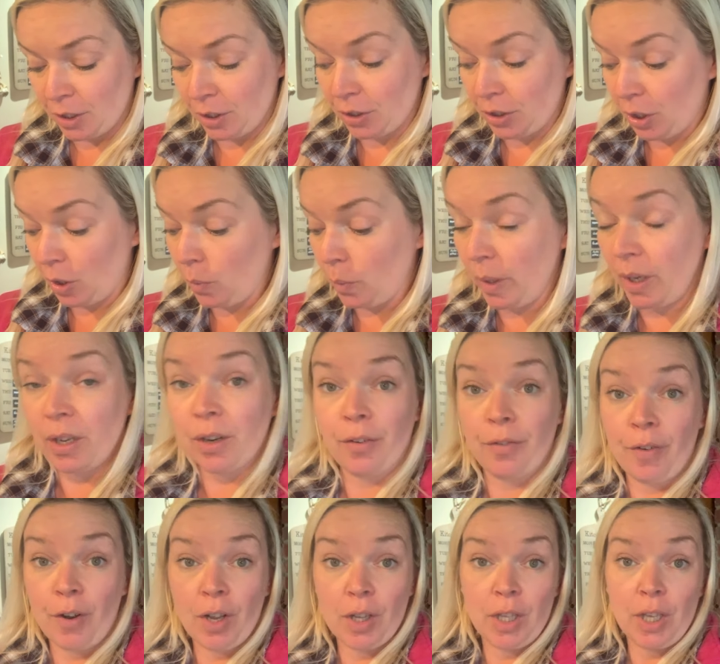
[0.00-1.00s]
until we can
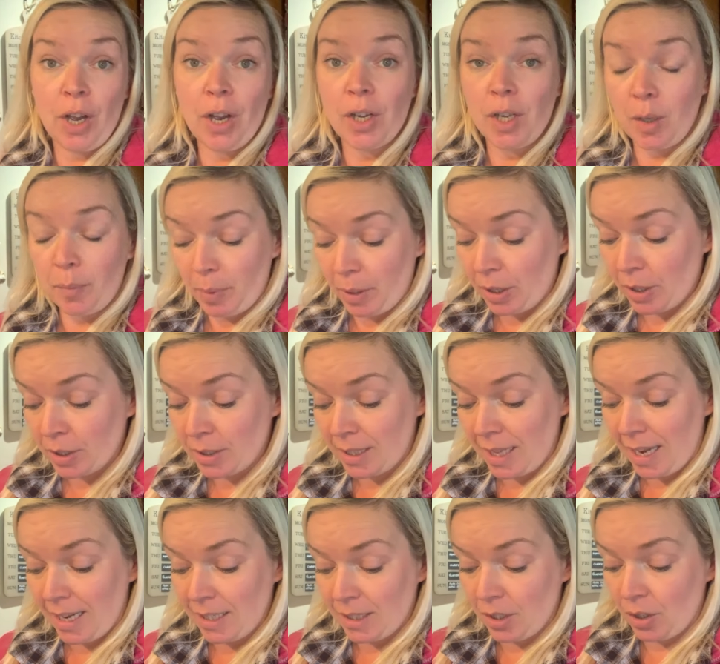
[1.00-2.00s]
afford the oil, because
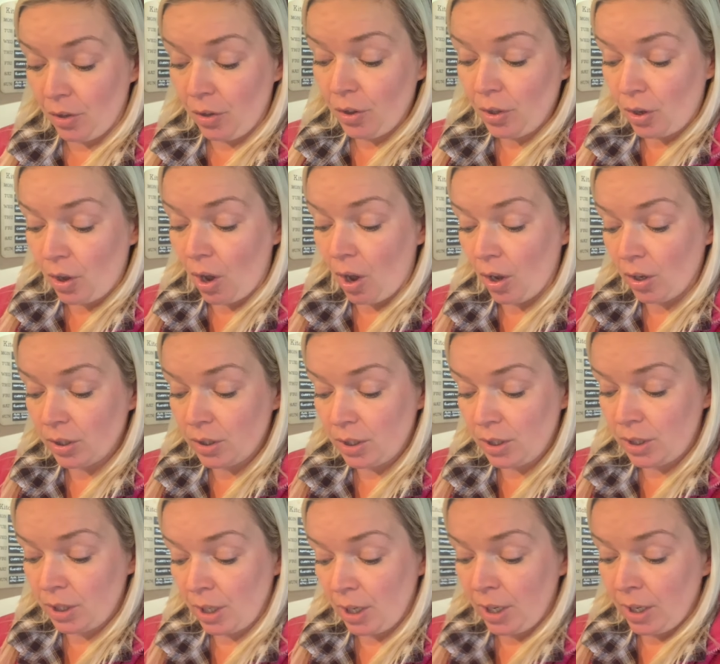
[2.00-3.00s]
that is another
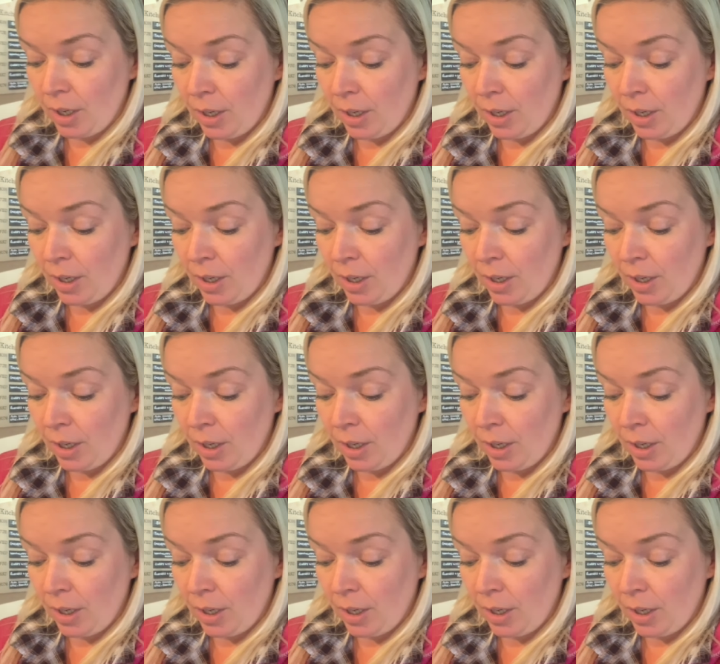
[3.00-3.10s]
cost